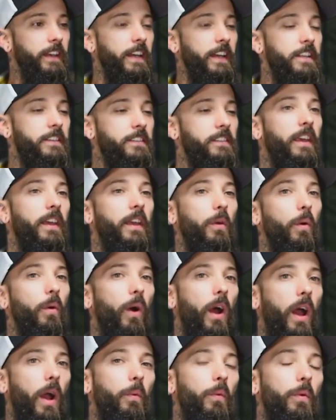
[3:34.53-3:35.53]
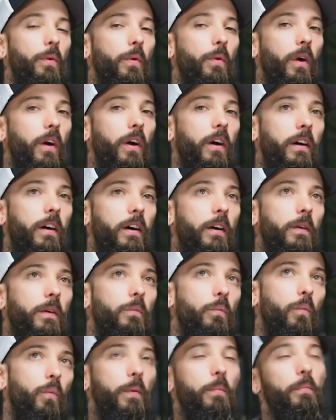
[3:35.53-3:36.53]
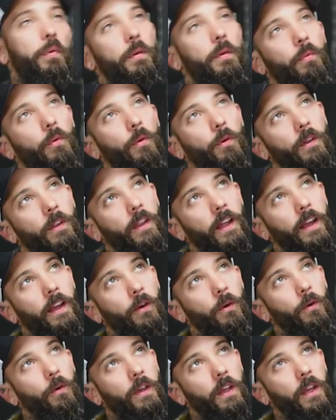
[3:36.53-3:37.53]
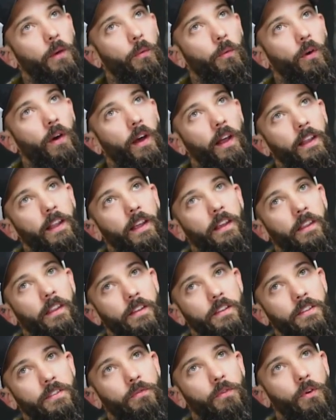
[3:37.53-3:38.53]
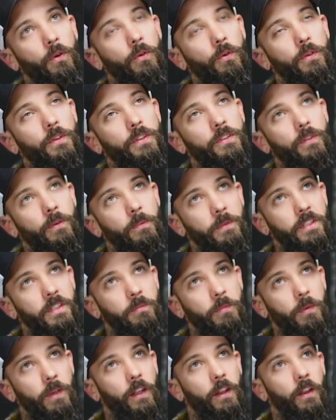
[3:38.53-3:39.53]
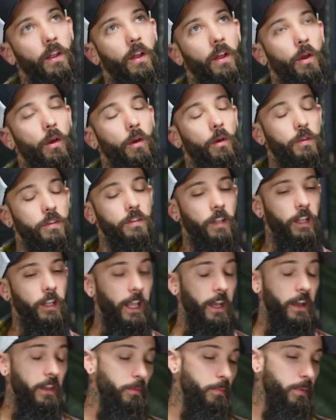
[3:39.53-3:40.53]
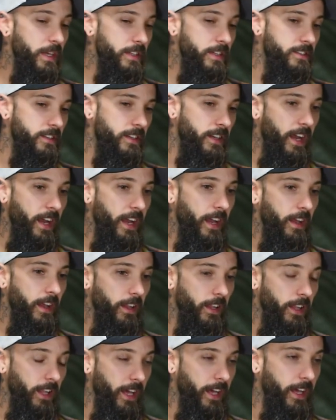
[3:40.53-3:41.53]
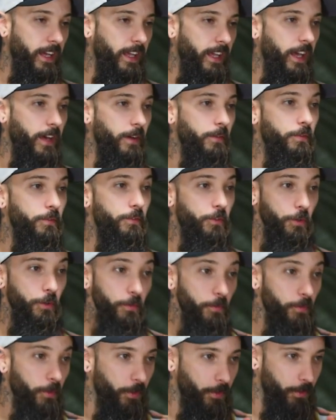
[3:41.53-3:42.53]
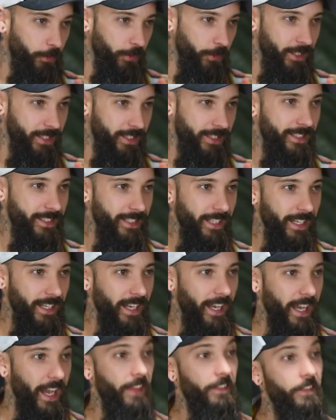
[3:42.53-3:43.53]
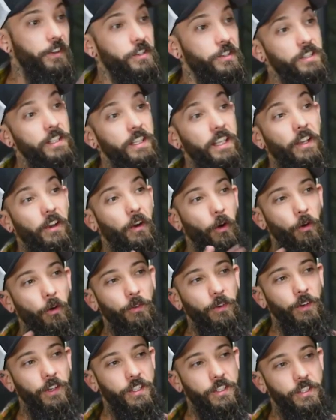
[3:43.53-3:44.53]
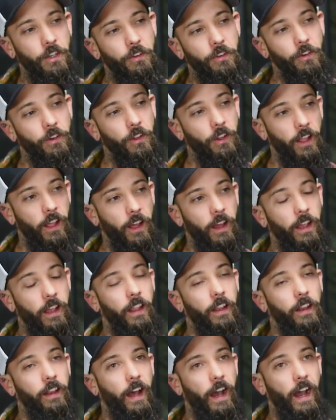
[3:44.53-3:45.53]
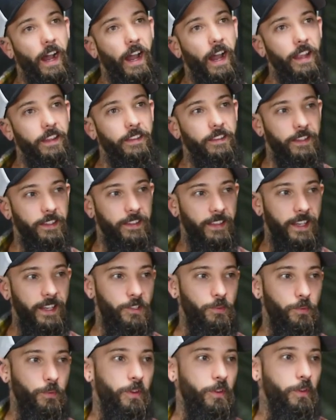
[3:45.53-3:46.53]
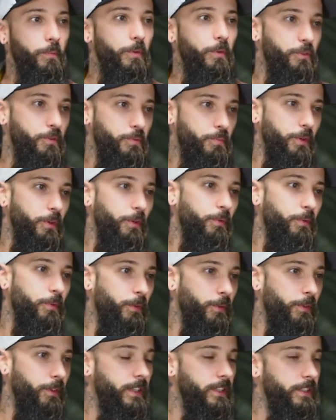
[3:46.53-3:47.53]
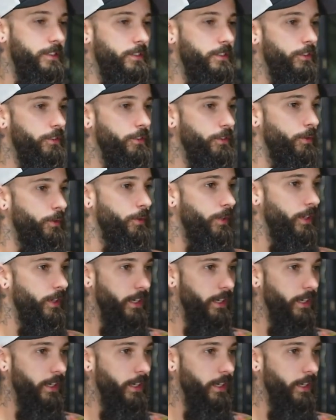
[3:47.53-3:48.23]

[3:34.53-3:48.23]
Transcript: It's when people are okay, well, I like this vocalist from this band. So a lot of the bands that I have 2 vocalists, and they're singing over each other a lot, and I think that's one of the most beautiful things too.